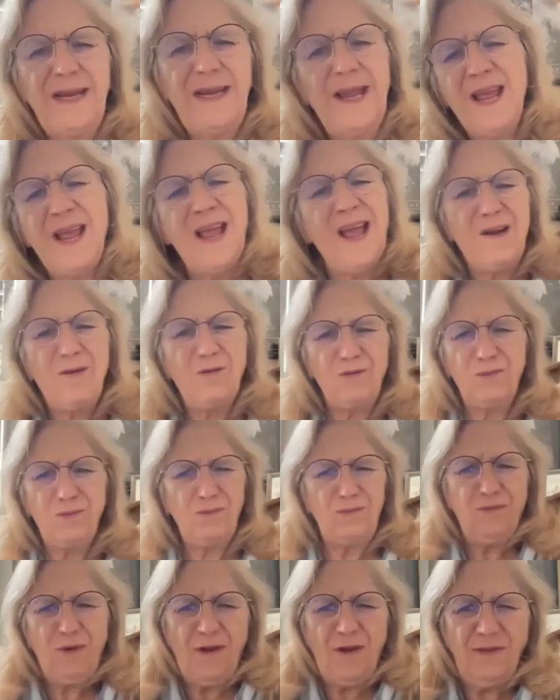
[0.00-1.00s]
and
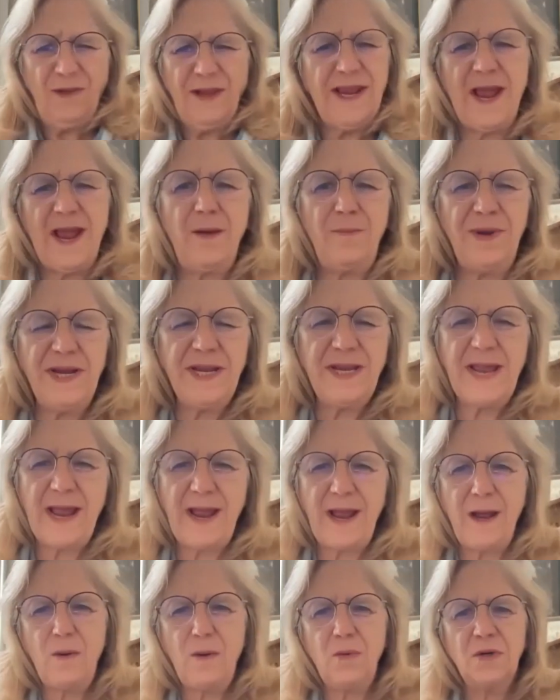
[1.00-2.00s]
roughly how
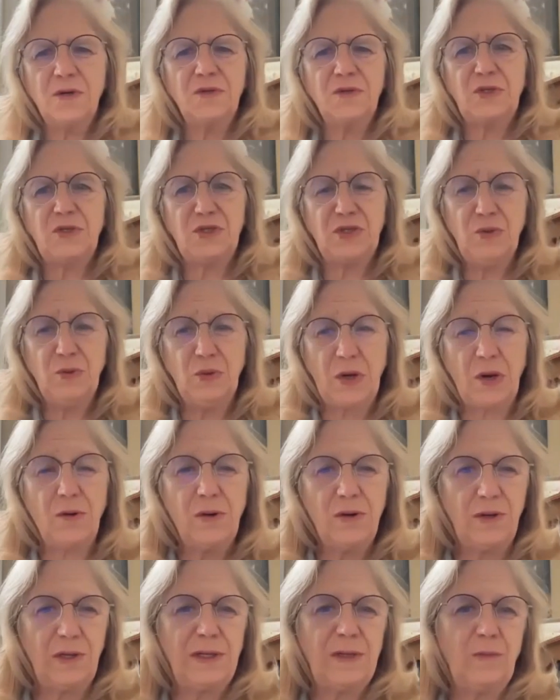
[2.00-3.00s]
many hours do you
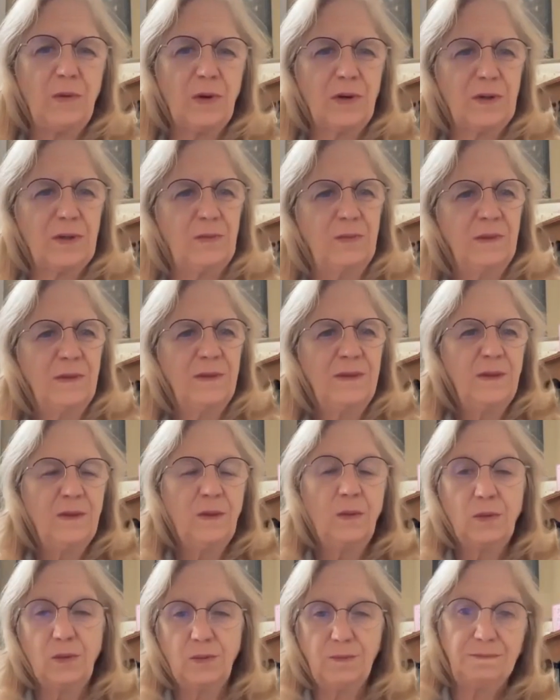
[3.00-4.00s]
currently work
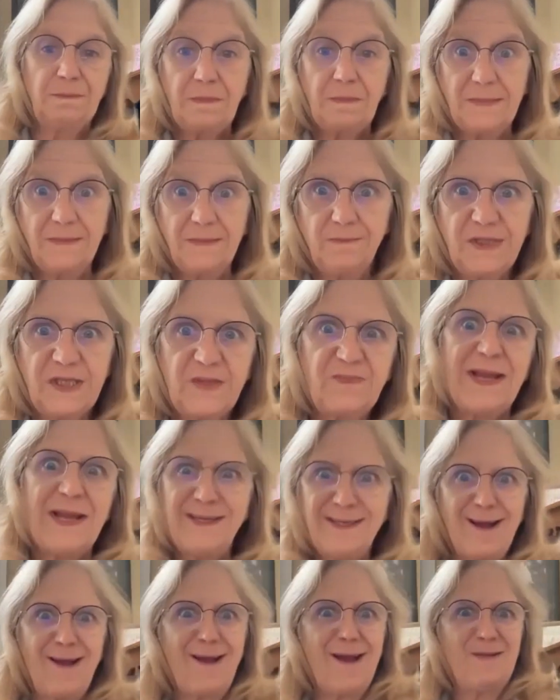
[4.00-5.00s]
or
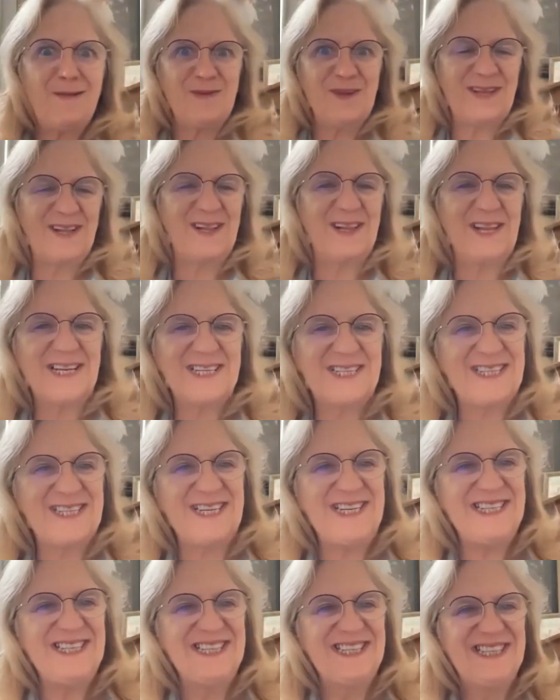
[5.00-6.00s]
spend time with
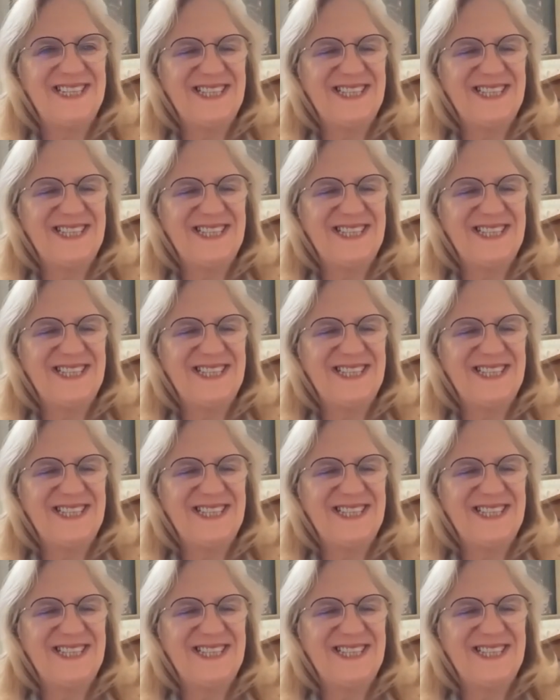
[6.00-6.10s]
Clancy?